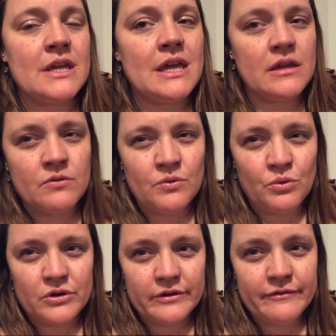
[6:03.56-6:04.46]
I can't go to
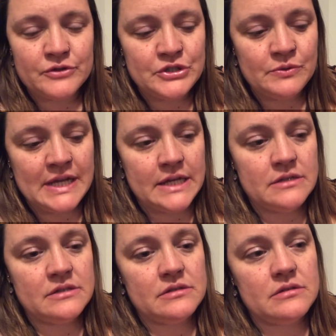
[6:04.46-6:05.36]
work for two
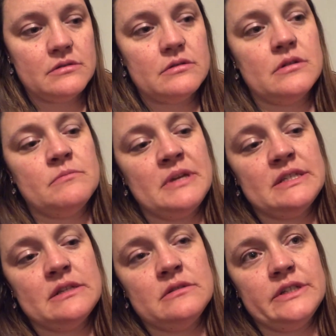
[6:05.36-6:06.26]
days. Um,
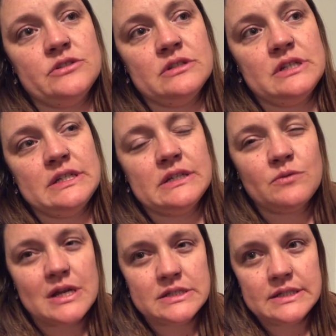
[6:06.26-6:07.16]
basically just need to
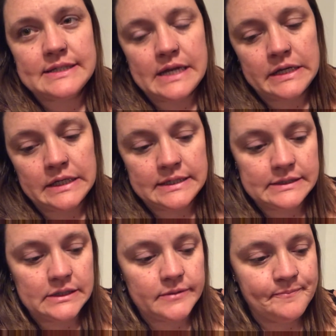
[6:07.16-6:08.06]
rest and take it
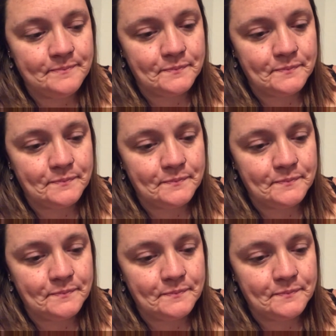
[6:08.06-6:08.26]
easy.